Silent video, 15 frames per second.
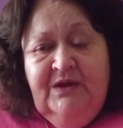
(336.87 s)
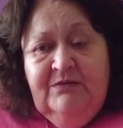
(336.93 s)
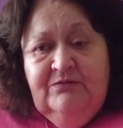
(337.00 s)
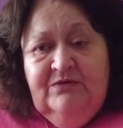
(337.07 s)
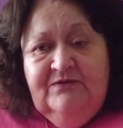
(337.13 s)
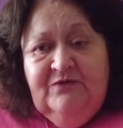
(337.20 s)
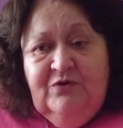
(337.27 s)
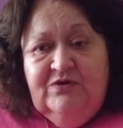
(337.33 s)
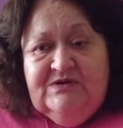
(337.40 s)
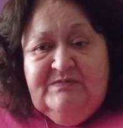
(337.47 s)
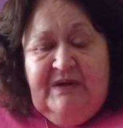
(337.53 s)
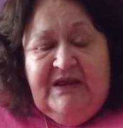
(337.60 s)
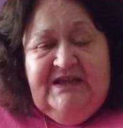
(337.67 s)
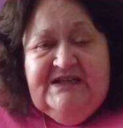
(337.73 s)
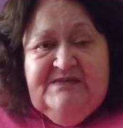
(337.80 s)
And of course,
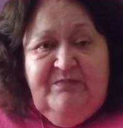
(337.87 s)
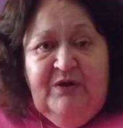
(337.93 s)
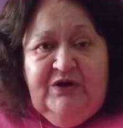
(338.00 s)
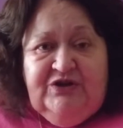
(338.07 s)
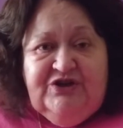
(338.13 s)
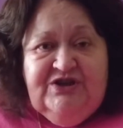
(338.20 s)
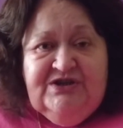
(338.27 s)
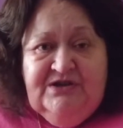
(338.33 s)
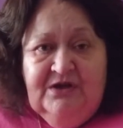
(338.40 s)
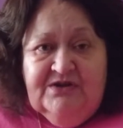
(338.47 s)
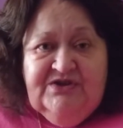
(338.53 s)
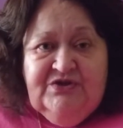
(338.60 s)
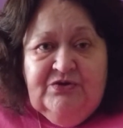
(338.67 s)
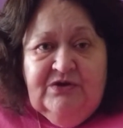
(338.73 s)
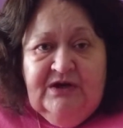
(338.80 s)
by this point, she's
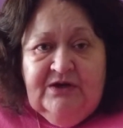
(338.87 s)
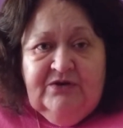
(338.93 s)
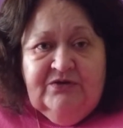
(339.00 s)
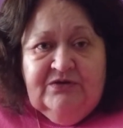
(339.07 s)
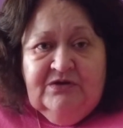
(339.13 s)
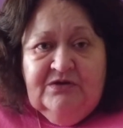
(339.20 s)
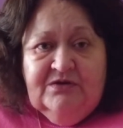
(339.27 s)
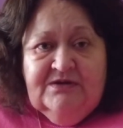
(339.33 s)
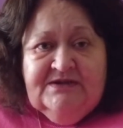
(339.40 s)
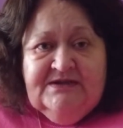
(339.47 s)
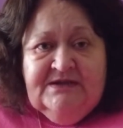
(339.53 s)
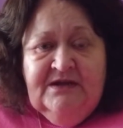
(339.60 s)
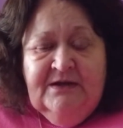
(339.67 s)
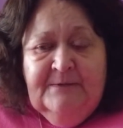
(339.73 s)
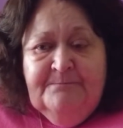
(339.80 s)
lost all her good looks.
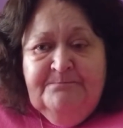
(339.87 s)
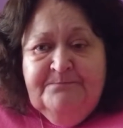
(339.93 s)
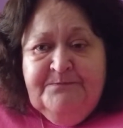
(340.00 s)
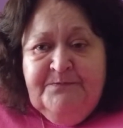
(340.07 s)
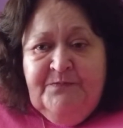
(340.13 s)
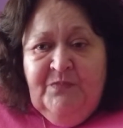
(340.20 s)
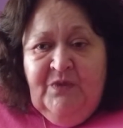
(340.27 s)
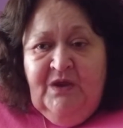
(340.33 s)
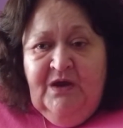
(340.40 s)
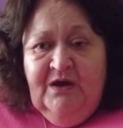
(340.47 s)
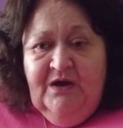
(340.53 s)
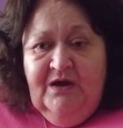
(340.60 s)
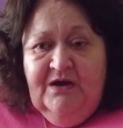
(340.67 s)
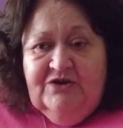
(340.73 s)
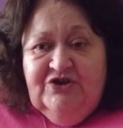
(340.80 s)

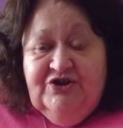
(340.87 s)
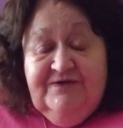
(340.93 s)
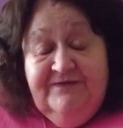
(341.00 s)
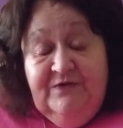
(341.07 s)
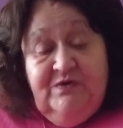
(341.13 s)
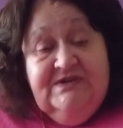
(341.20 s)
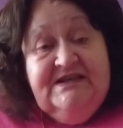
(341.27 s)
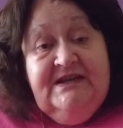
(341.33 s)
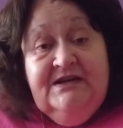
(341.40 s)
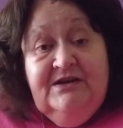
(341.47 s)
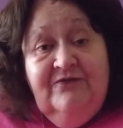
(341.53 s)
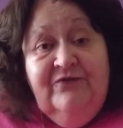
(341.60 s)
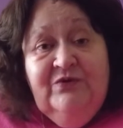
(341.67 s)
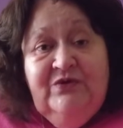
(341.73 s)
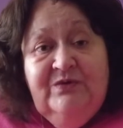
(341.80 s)
And she falls in
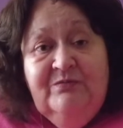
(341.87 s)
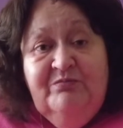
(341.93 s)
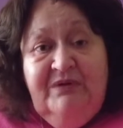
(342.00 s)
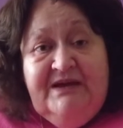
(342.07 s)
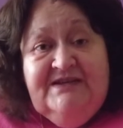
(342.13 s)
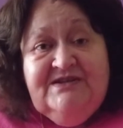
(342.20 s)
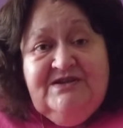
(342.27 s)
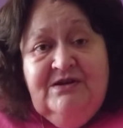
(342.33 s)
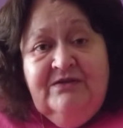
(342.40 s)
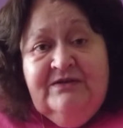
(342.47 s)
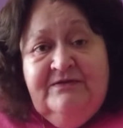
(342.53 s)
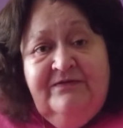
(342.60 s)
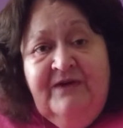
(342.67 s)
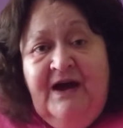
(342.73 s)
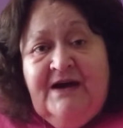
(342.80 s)
love with him based on the
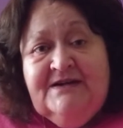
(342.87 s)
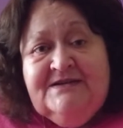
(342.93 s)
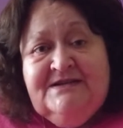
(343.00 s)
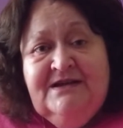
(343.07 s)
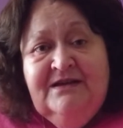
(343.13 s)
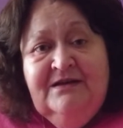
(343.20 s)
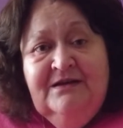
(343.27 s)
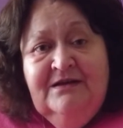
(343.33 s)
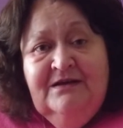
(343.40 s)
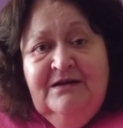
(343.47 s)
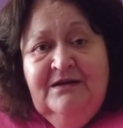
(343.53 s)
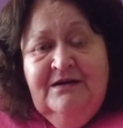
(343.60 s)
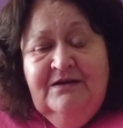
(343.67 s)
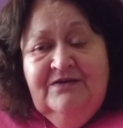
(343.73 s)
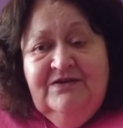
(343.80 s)
fact
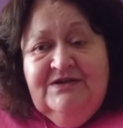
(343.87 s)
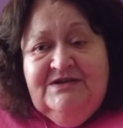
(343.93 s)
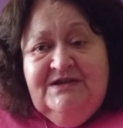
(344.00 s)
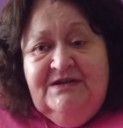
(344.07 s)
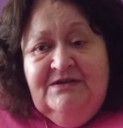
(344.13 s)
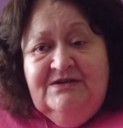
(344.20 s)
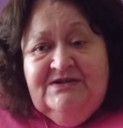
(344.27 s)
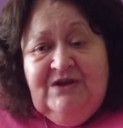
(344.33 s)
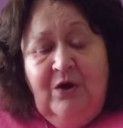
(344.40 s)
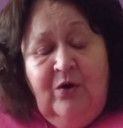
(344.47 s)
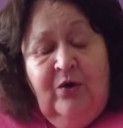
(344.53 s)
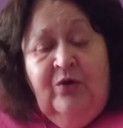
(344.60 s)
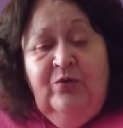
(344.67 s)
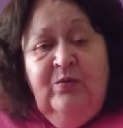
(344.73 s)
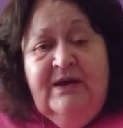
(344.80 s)
that he's
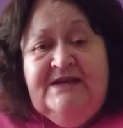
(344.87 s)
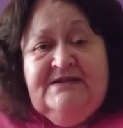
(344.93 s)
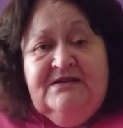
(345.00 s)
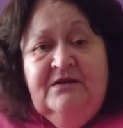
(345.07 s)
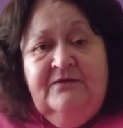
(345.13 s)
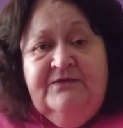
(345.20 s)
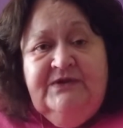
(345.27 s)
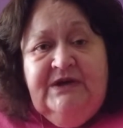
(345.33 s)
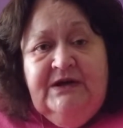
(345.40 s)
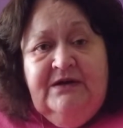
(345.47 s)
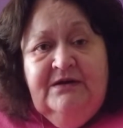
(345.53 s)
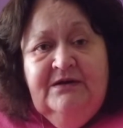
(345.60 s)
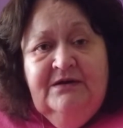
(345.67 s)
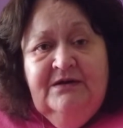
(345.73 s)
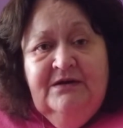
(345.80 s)
always loved her.
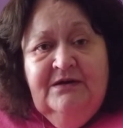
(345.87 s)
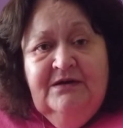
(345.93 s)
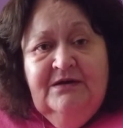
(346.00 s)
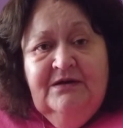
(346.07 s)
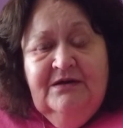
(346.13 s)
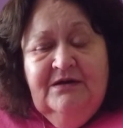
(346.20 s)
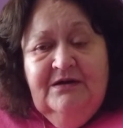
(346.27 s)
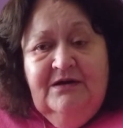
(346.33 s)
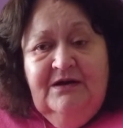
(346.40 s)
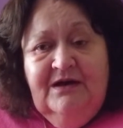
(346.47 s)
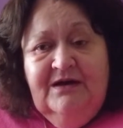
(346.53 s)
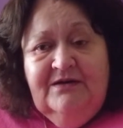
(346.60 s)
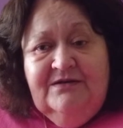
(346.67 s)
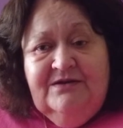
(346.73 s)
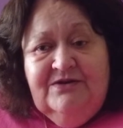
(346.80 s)

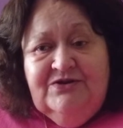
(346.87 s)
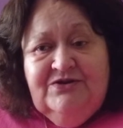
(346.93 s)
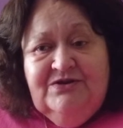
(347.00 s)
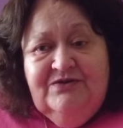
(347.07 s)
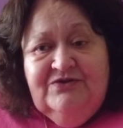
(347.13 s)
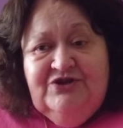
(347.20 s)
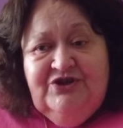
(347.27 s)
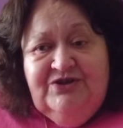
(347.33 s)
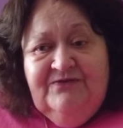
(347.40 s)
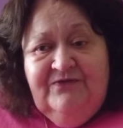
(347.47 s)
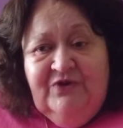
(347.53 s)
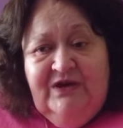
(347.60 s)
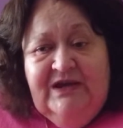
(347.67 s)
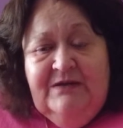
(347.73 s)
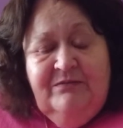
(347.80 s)
And that
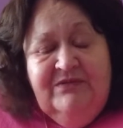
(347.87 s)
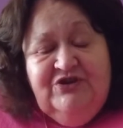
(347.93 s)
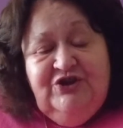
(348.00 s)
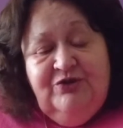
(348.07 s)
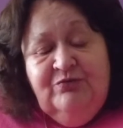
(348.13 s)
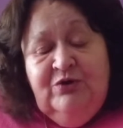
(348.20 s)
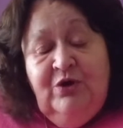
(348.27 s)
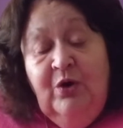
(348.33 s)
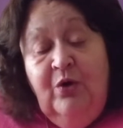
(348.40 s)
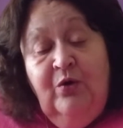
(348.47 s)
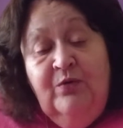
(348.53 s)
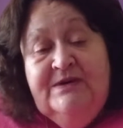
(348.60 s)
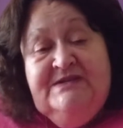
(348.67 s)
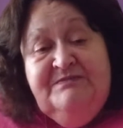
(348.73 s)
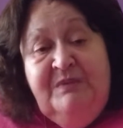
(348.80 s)
for him, she will
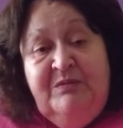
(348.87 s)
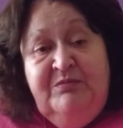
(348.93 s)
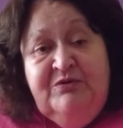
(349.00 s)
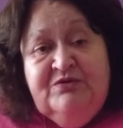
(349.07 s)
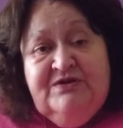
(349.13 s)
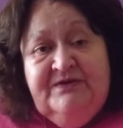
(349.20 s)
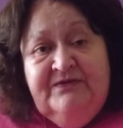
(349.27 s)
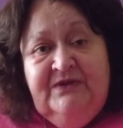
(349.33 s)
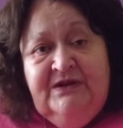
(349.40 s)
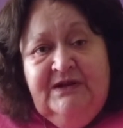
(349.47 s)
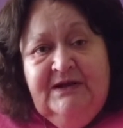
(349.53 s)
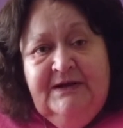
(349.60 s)
always be beautiful.